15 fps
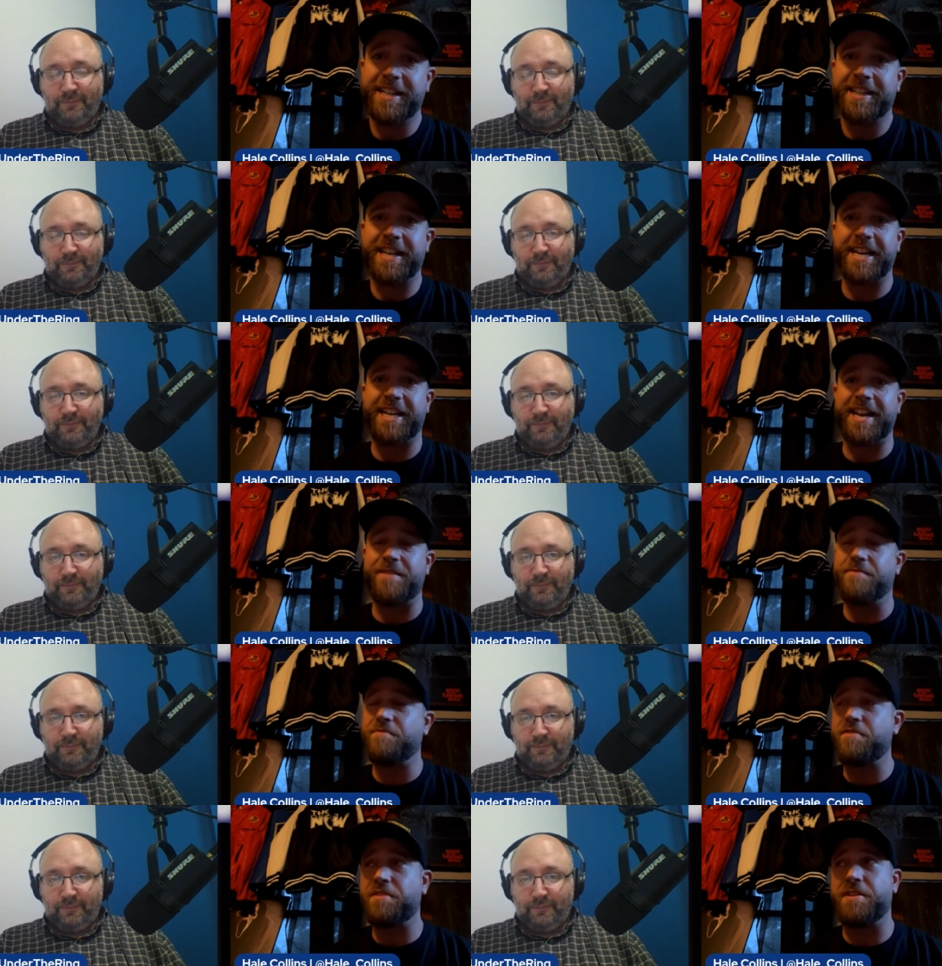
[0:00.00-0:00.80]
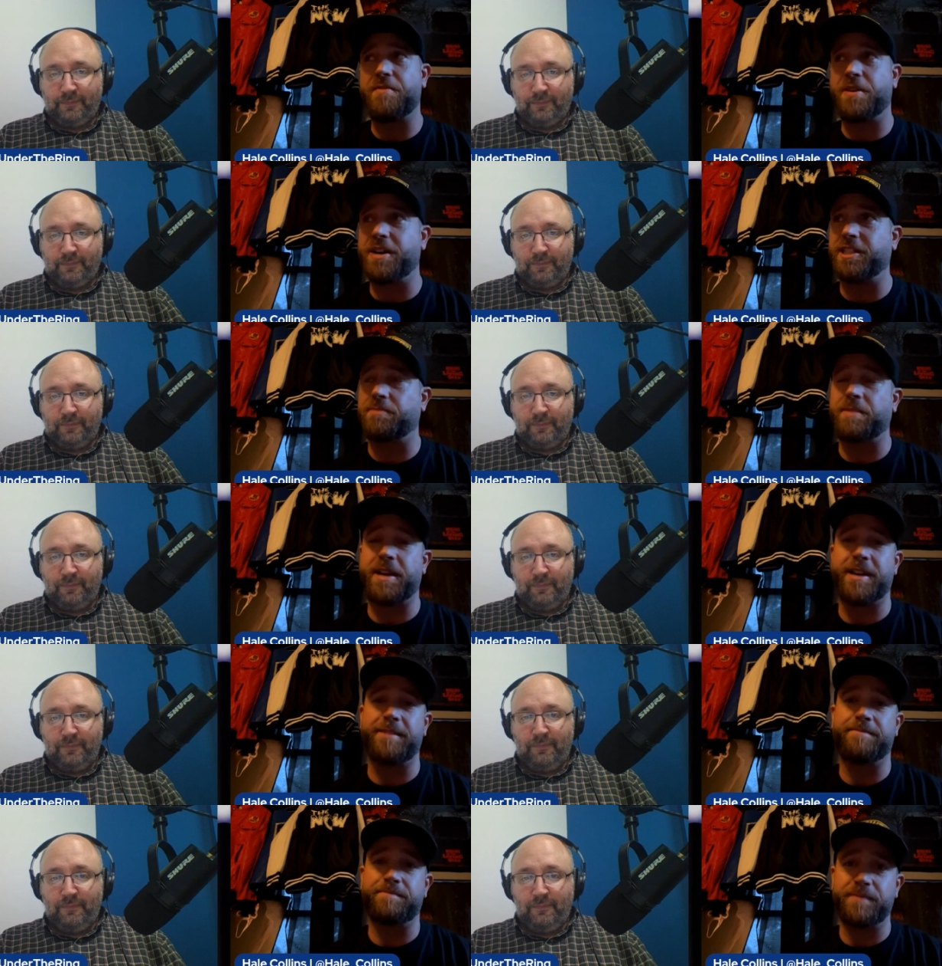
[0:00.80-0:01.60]
Speaker 1: Like it really was,
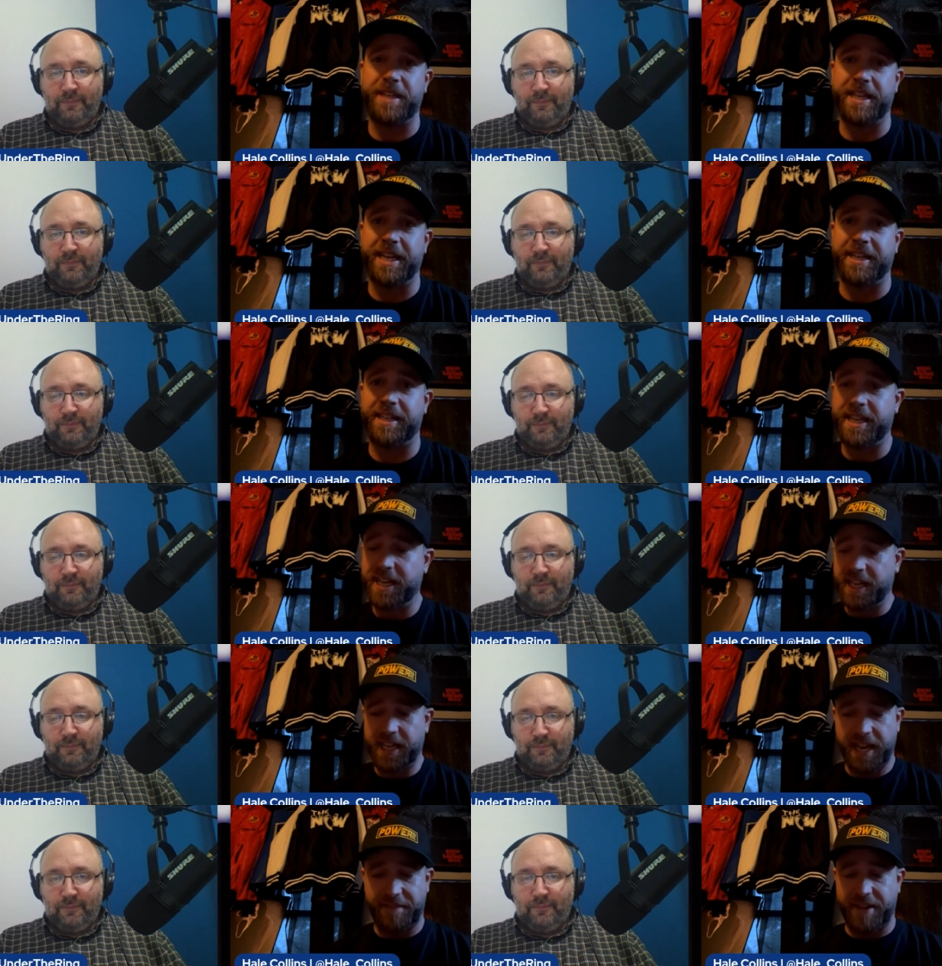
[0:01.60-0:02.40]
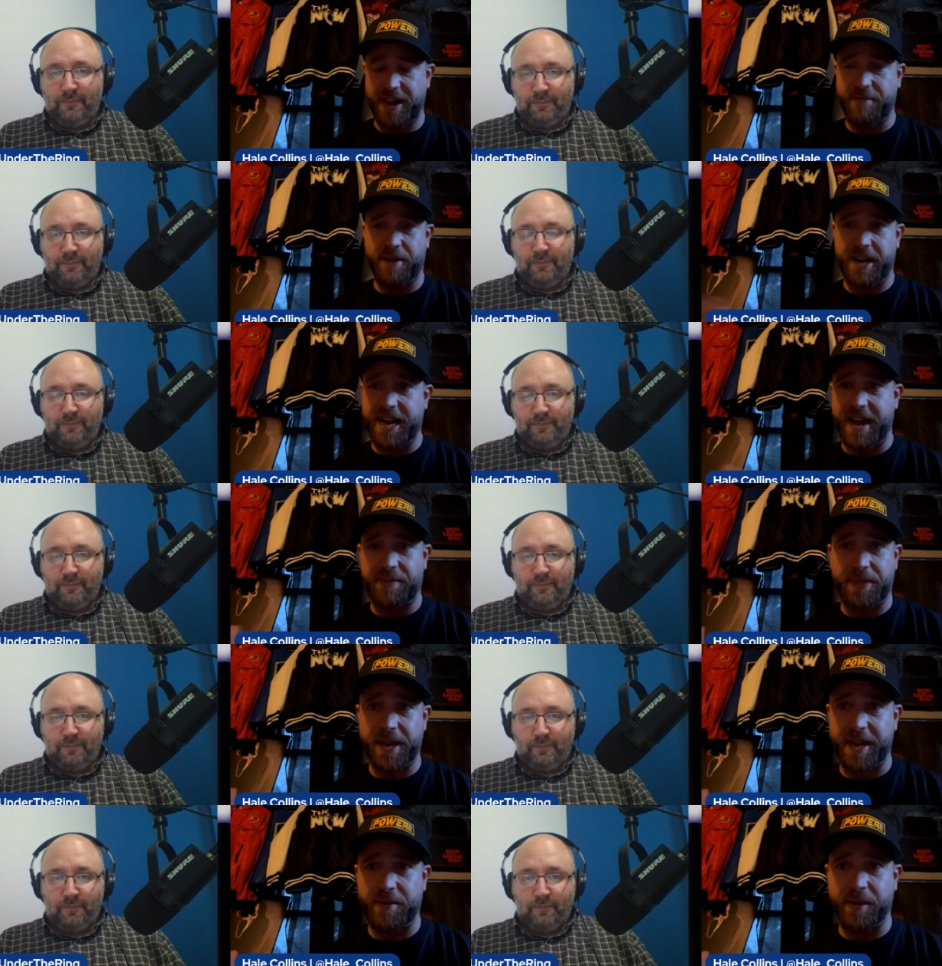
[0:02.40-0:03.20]
man. They're like, if anyone
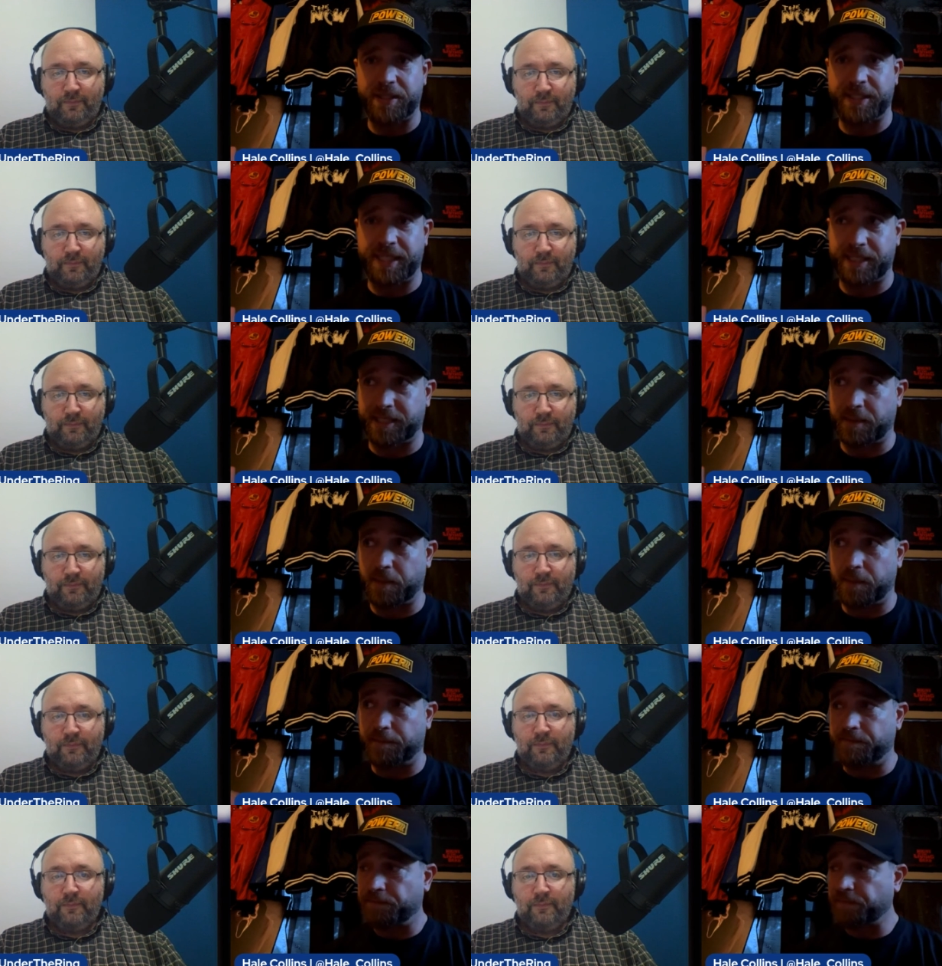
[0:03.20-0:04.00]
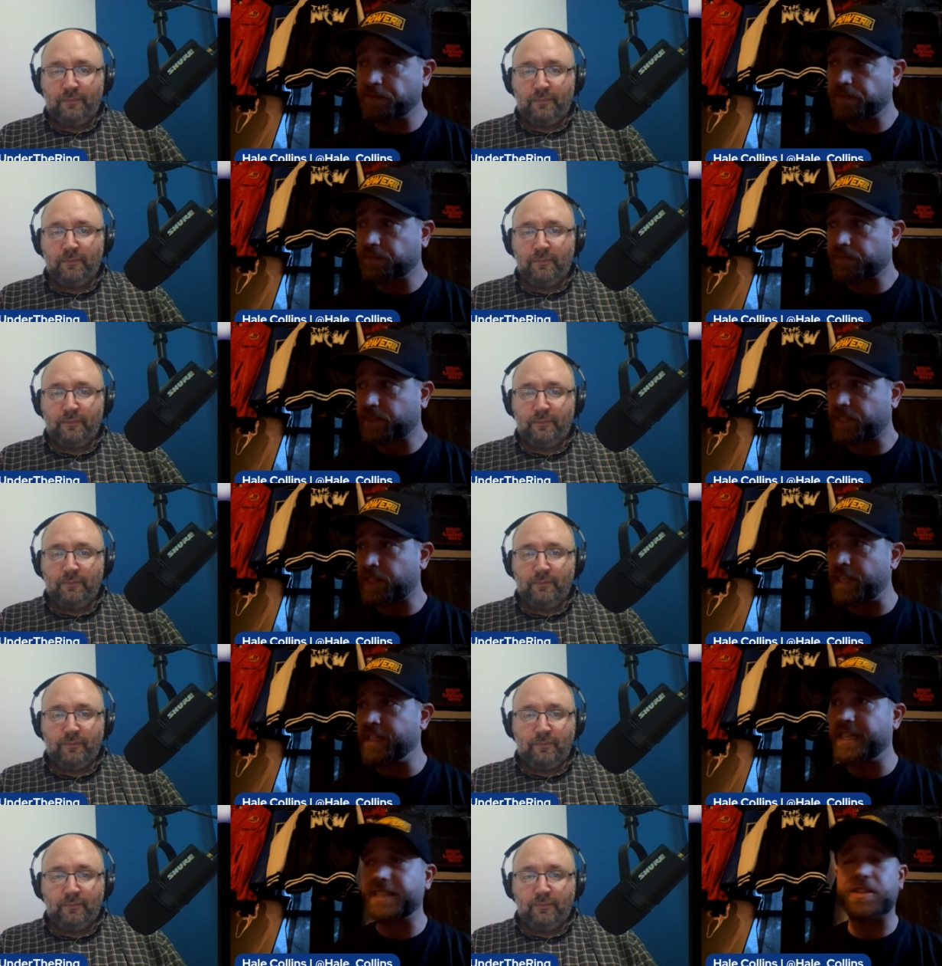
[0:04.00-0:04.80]
out there wants to get a
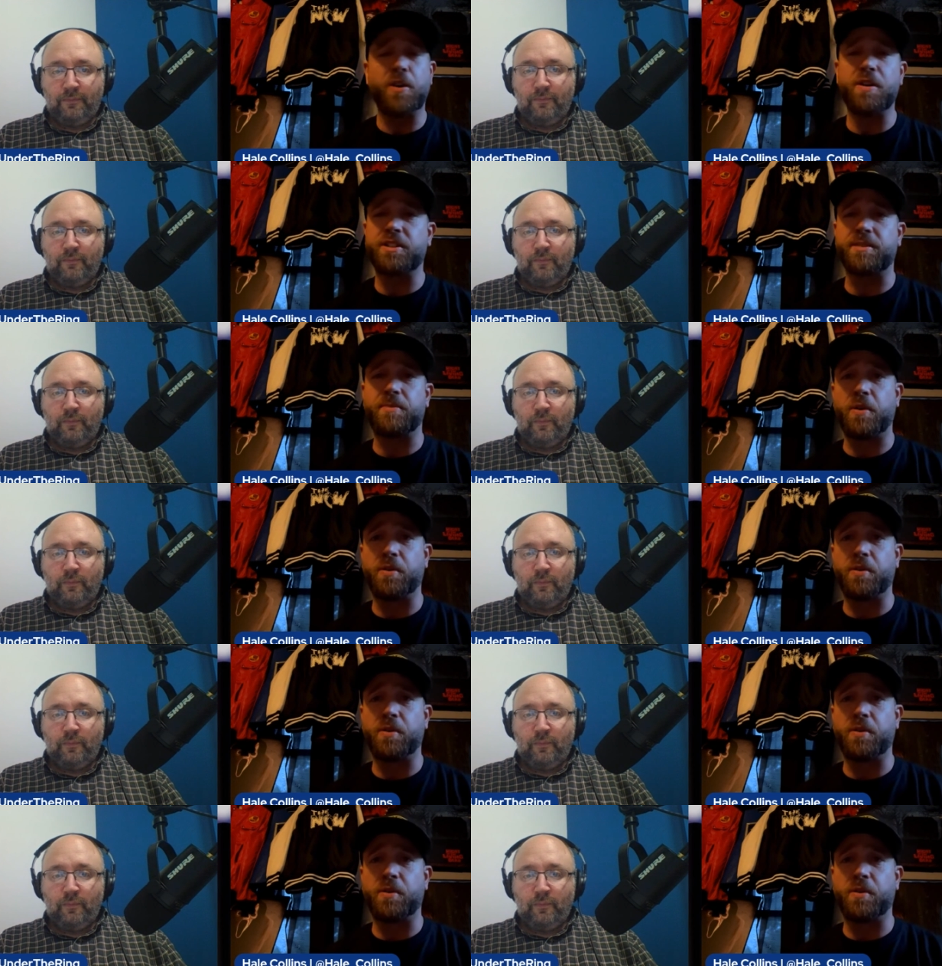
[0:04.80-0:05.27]
hold of some